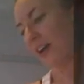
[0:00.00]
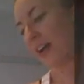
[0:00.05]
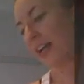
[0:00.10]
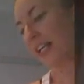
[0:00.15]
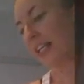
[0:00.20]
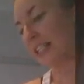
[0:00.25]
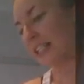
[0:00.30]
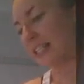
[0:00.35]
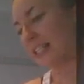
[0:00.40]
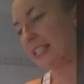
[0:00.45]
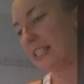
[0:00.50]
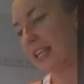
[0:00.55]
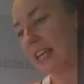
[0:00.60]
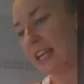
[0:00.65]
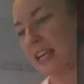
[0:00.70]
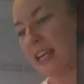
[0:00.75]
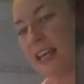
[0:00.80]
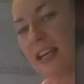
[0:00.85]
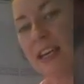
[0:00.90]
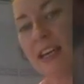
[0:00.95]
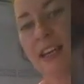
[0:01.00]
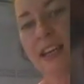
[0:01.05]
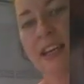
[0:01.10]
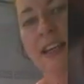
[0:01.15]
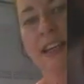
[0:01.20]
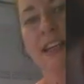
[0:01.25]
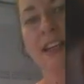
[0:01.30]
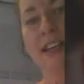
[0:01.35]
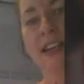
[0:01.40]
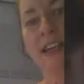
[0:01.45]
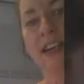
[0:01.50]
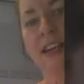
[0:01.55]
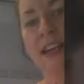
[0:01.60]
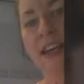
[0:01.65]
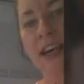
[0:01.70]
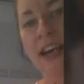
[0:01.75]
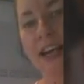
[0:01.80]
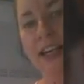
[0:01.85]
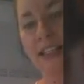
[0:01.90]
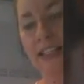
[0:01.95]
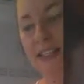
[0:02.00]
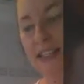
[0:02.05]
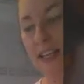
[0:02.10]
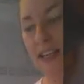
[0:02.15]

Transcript: and I can see it's